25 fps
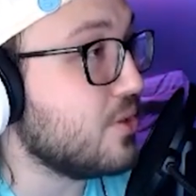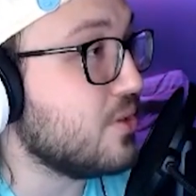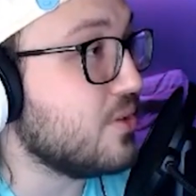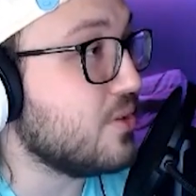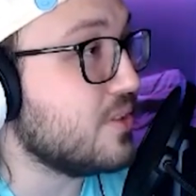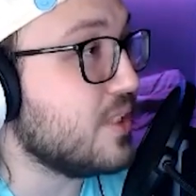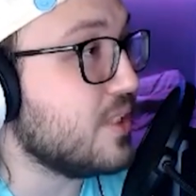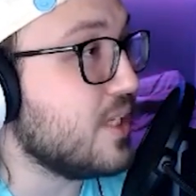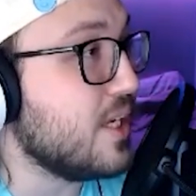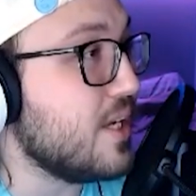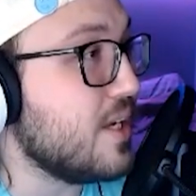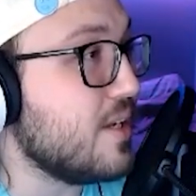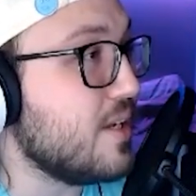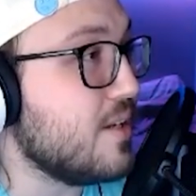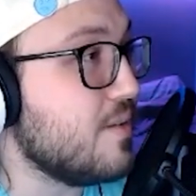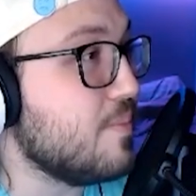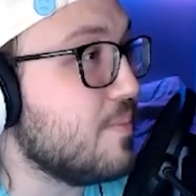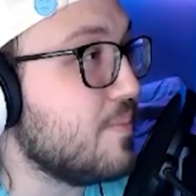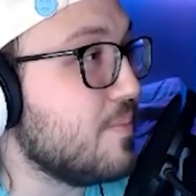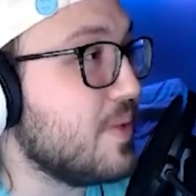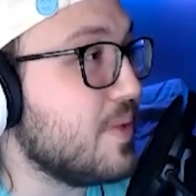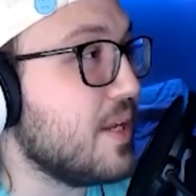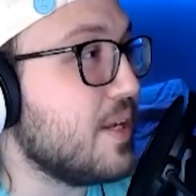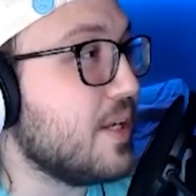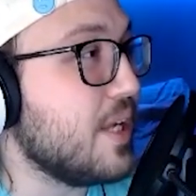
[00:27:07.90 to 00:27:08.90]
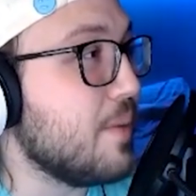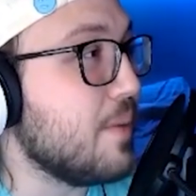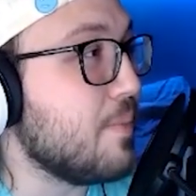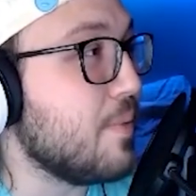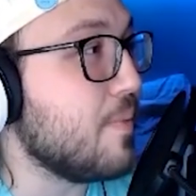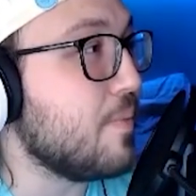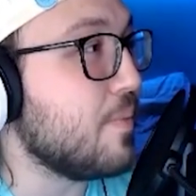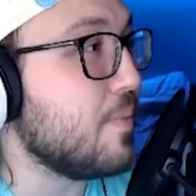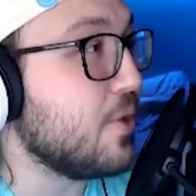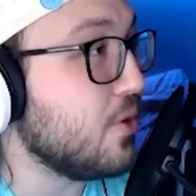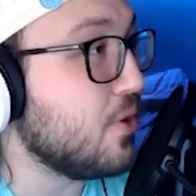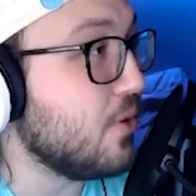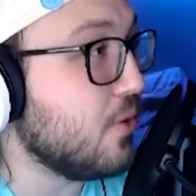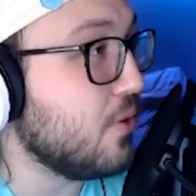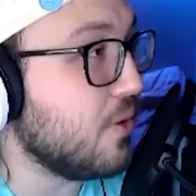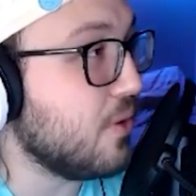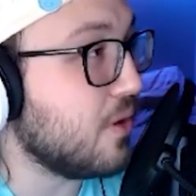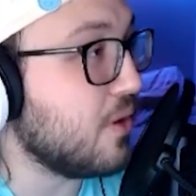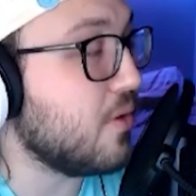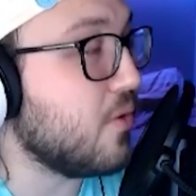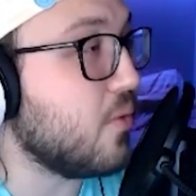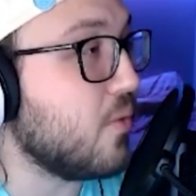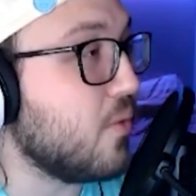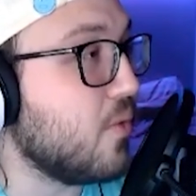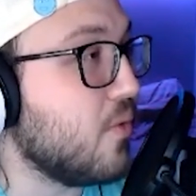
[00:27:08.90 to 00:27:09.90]
in and keep it pure,
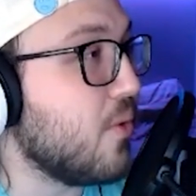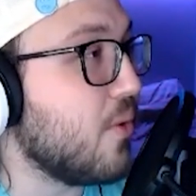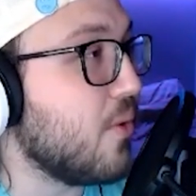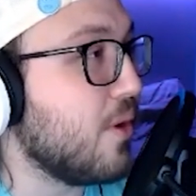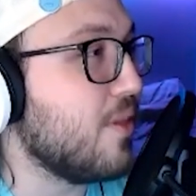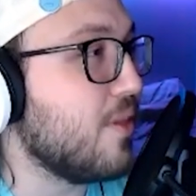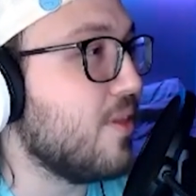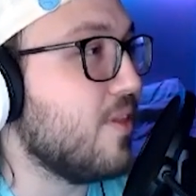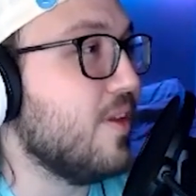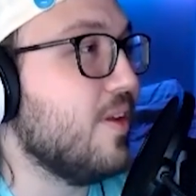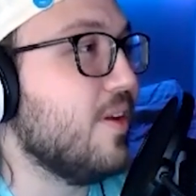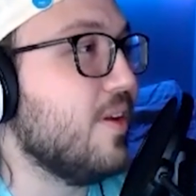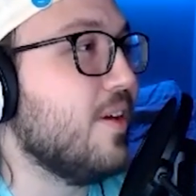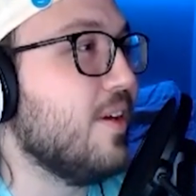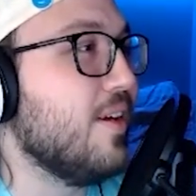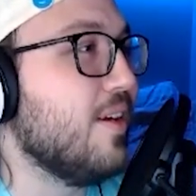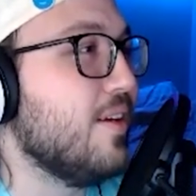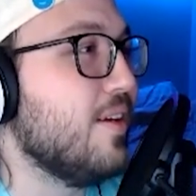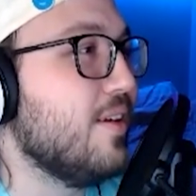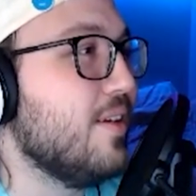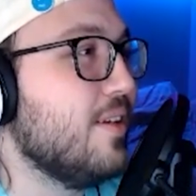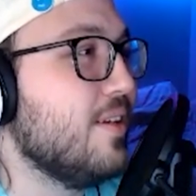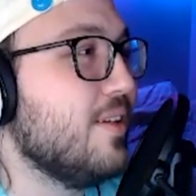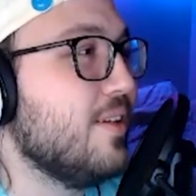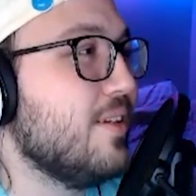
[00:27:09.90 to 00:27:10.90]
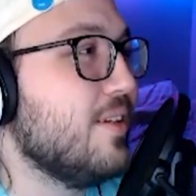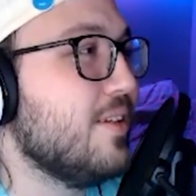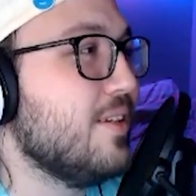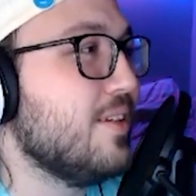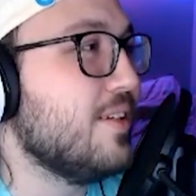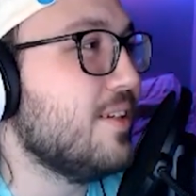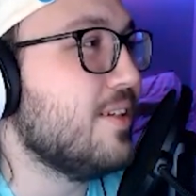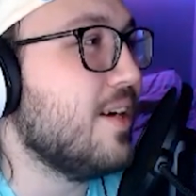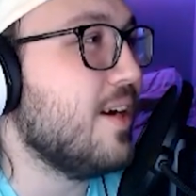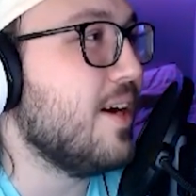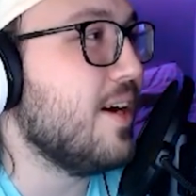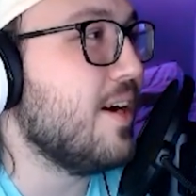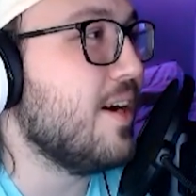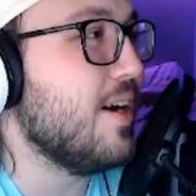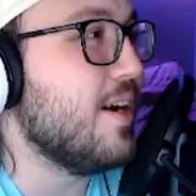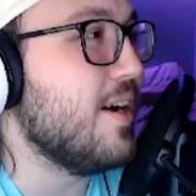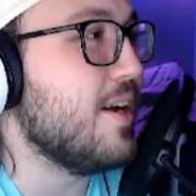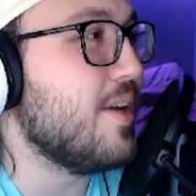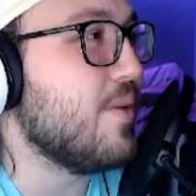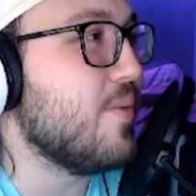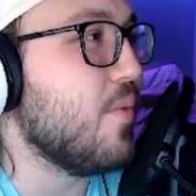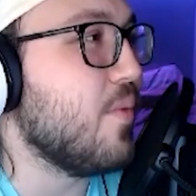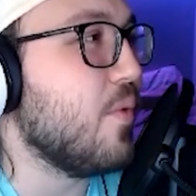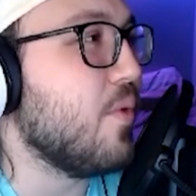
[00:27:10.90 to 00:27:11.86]
or the remove